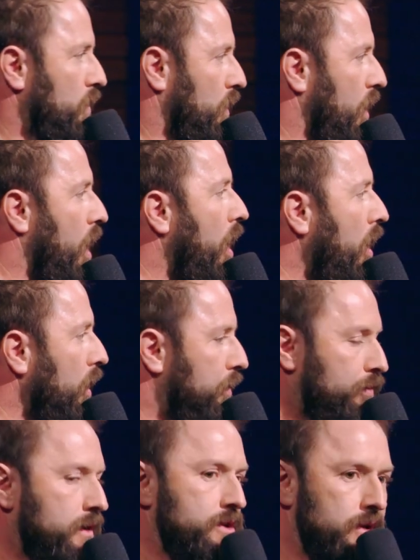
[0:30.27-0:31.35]
where all
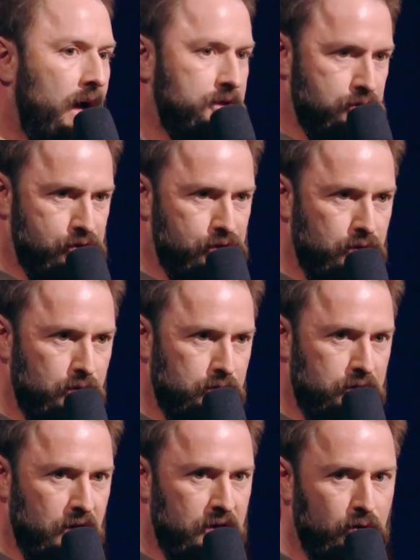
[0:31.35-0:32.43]
three of you got your
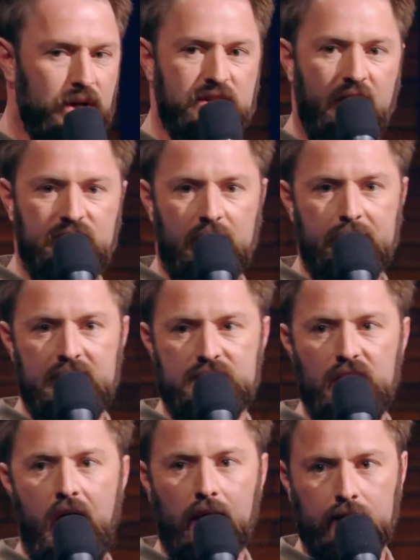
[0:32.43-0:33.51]
shoes, you each have to give me a
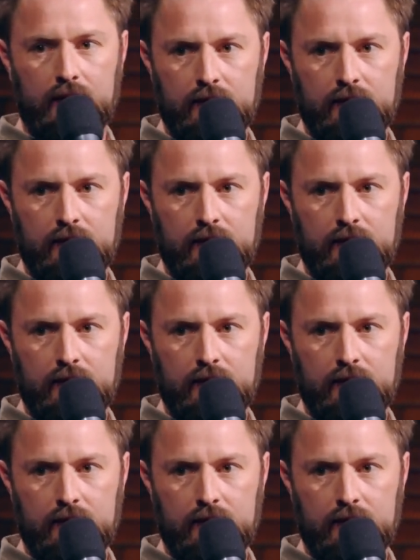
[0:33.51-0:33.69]
dollar.